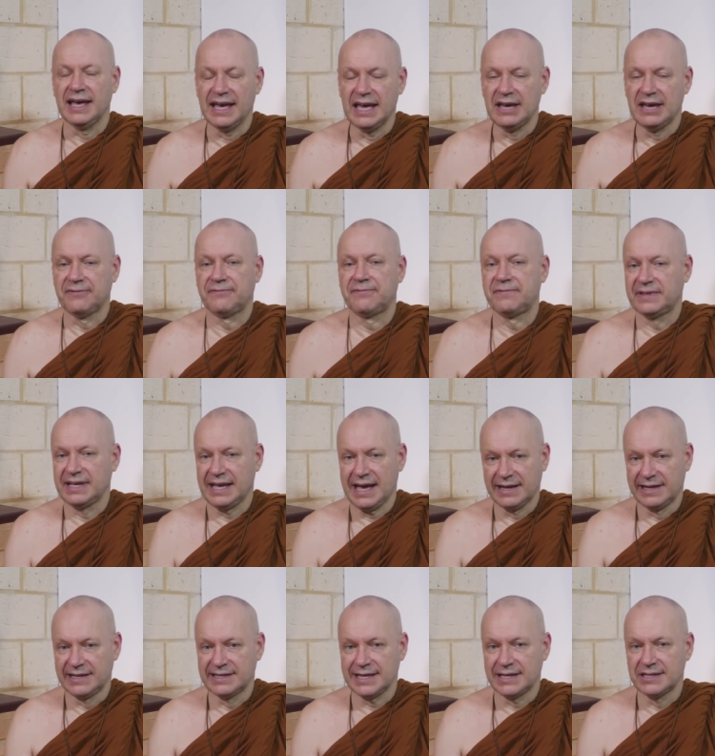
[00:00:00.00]
if they
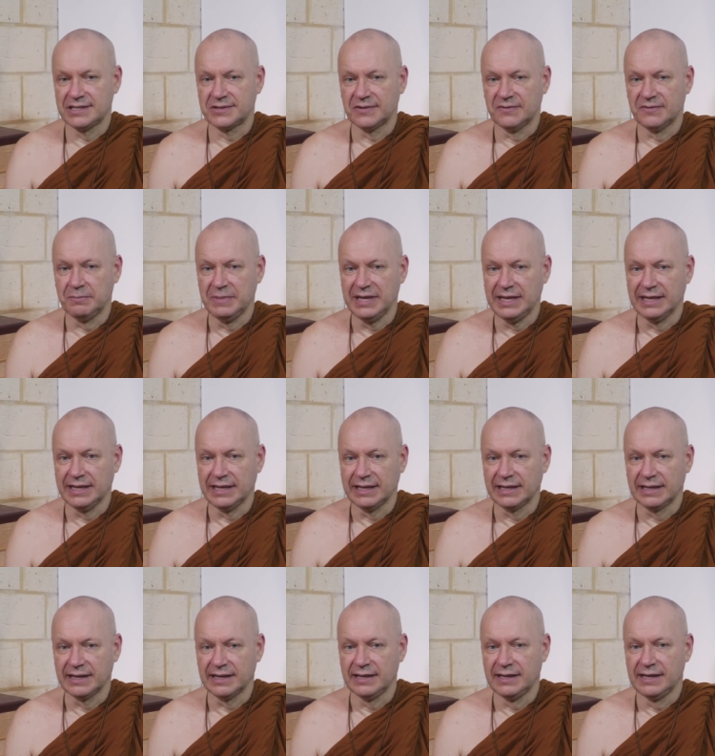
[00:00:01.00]
had a sense of
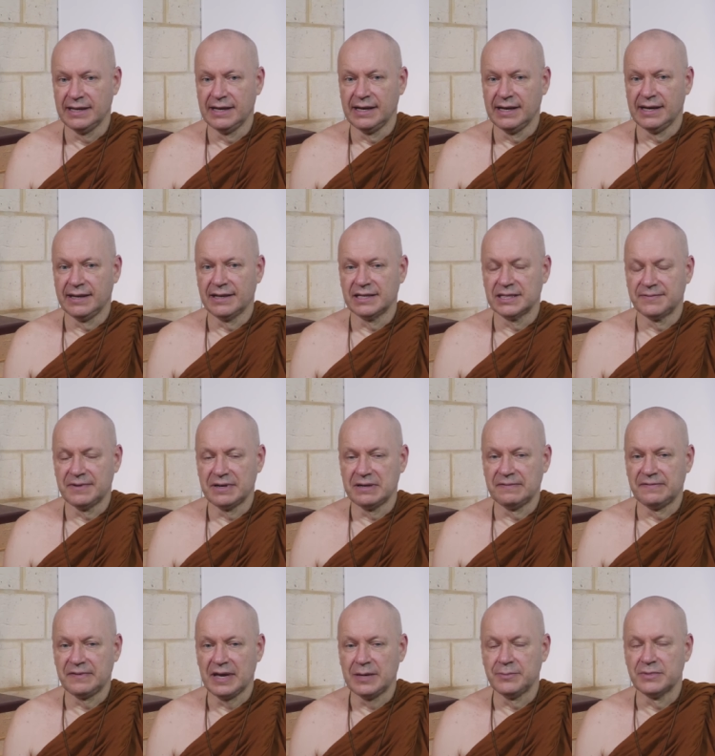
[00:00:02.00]
meaning. Uh, there's a very
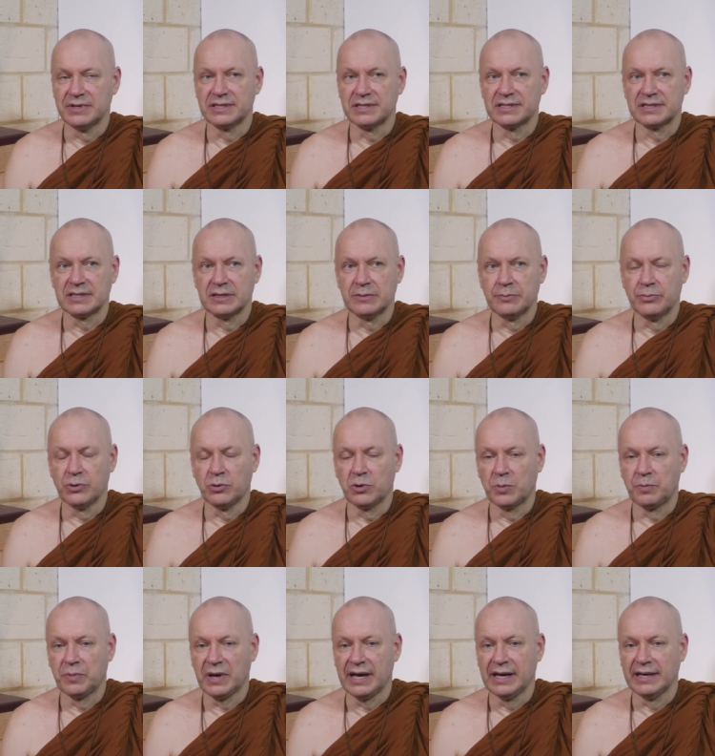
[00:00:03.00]
famous uh,
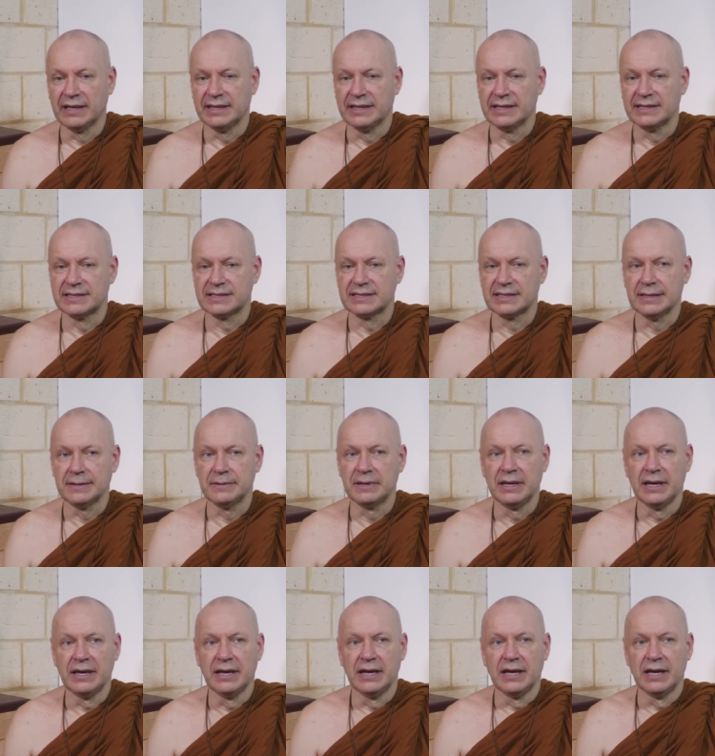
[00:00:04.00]
book by this, uh,
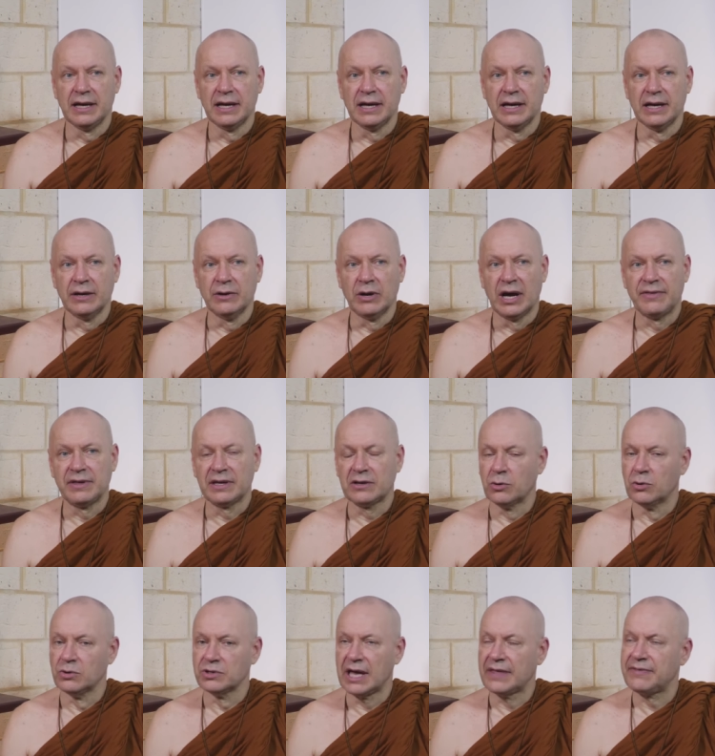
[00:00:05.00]
uh, I think
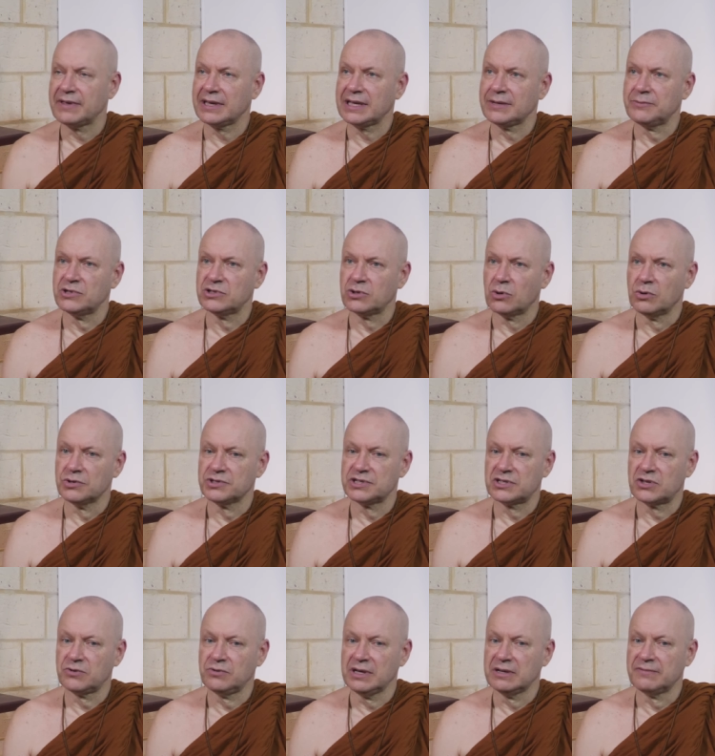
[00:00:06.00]
all, I think it was
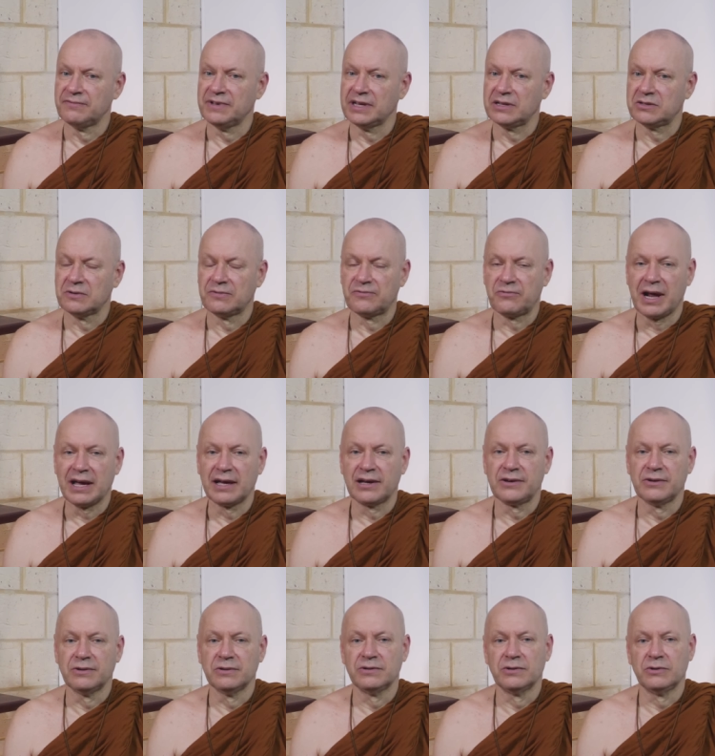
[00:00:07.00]
Austrian, Viktor
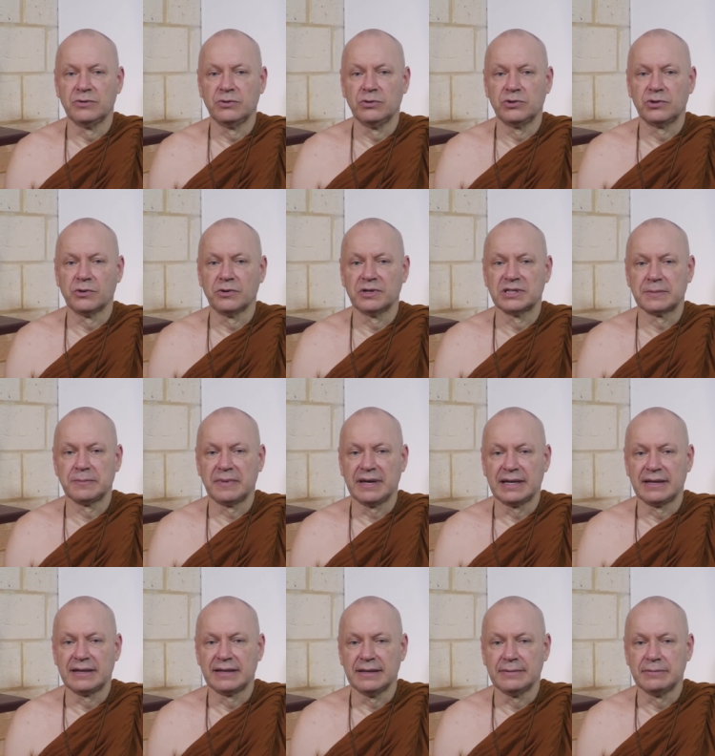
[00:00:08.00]
Frankl, who, who talks
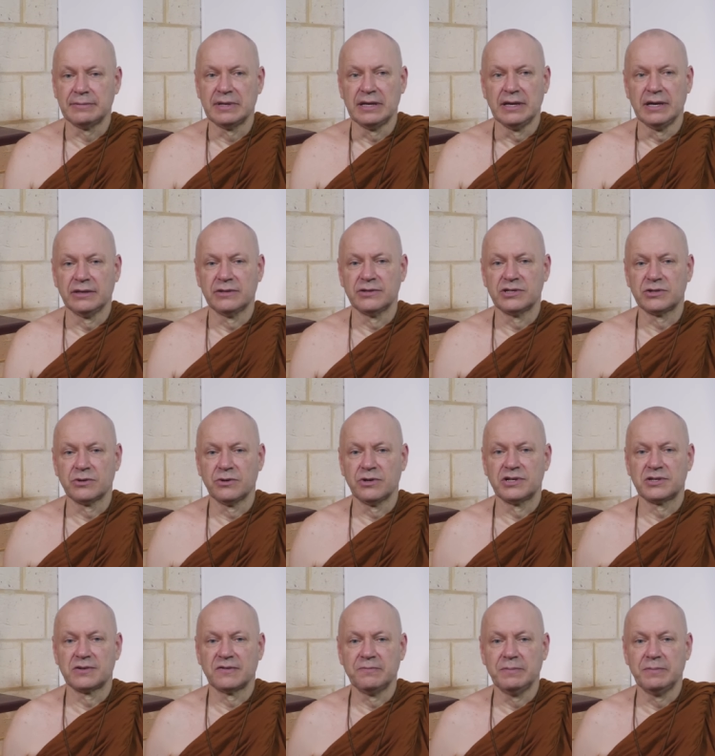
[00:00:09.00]
about uh, the
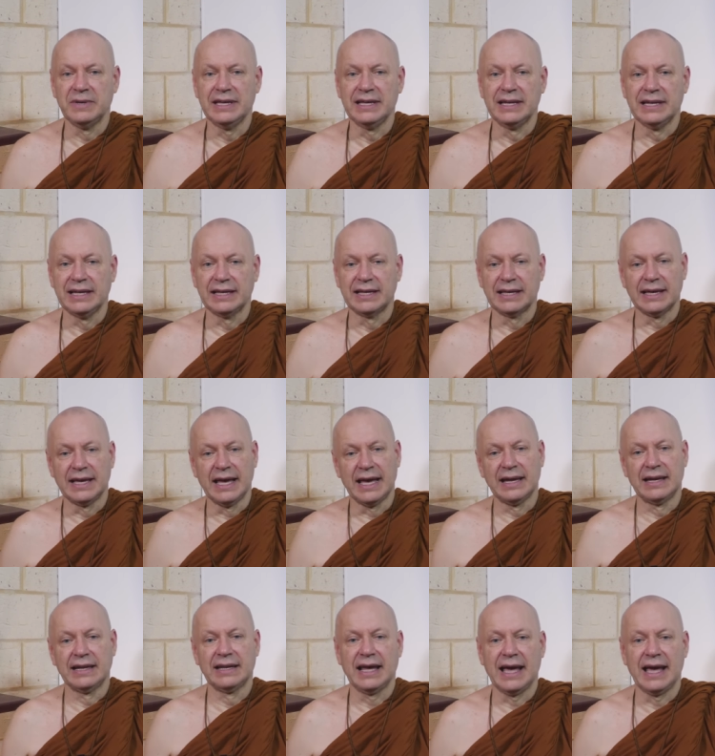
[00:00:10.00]
search of meaning and